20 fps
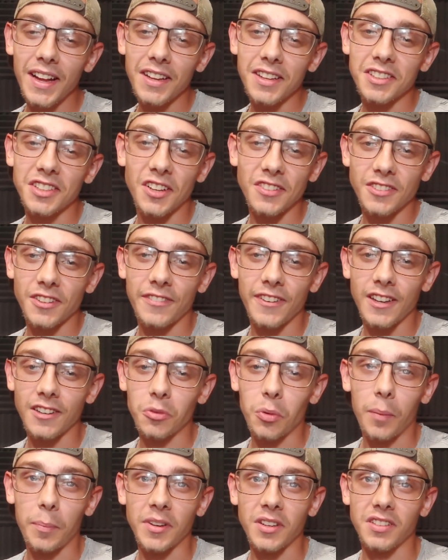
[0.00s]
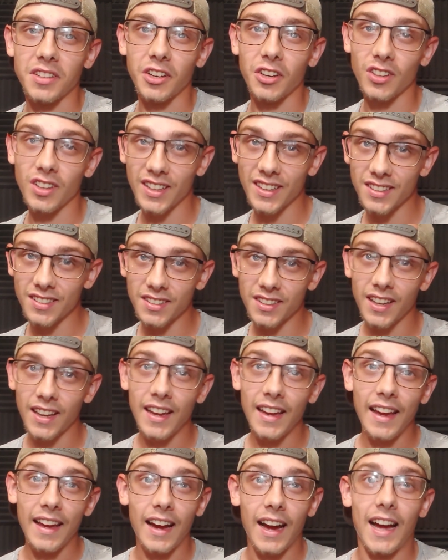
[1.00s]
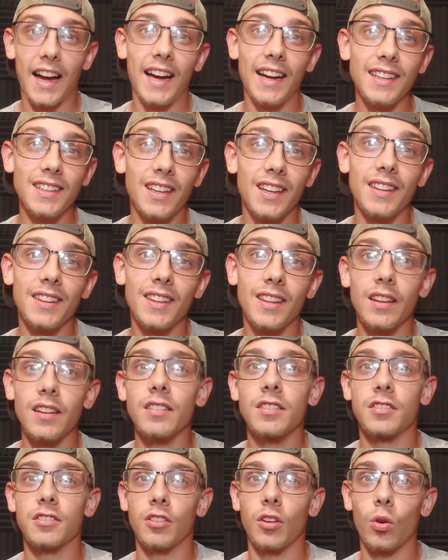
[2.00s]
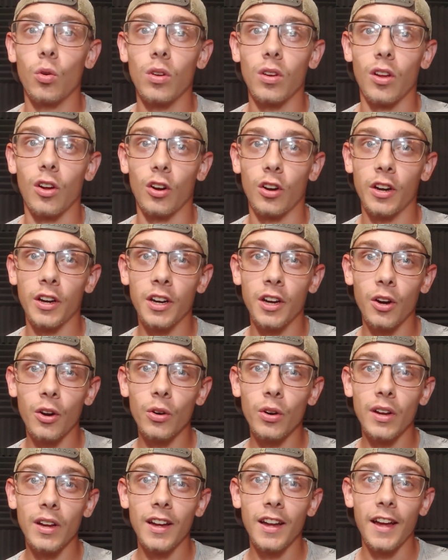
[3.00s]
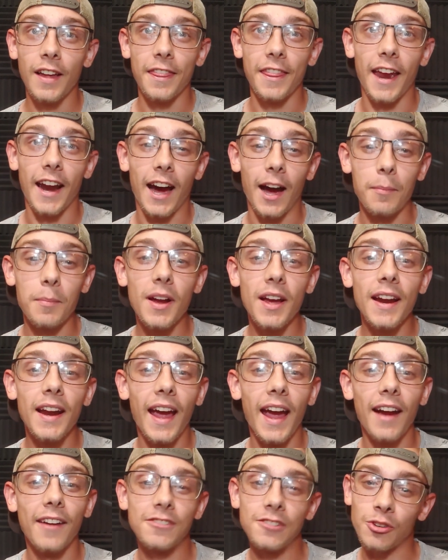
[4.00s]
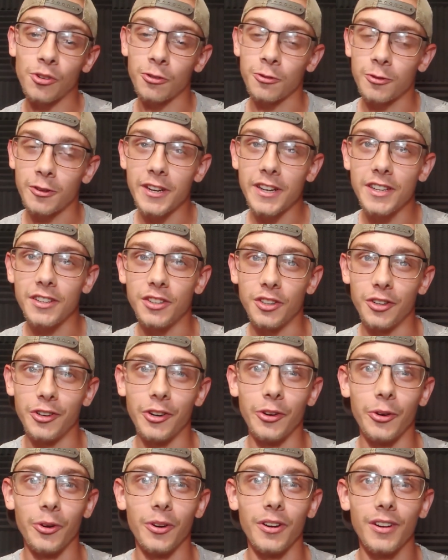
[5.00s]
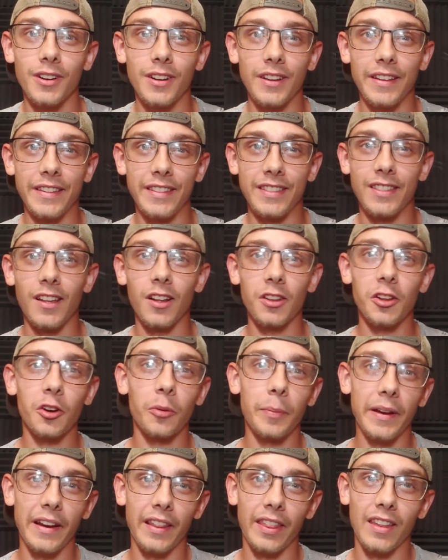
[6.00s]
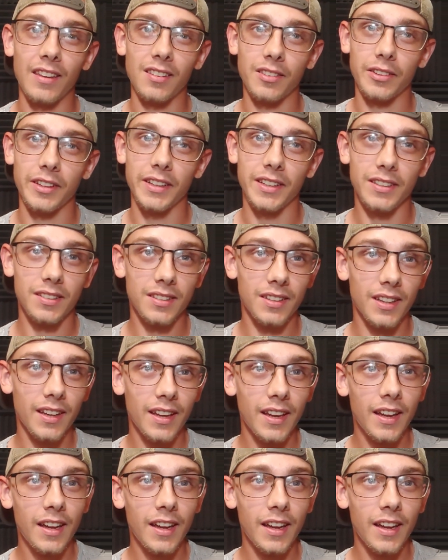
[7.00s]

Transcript: self-defense weapons tier list. I did this so long ago that I'm going to have to redo a little bit of this list.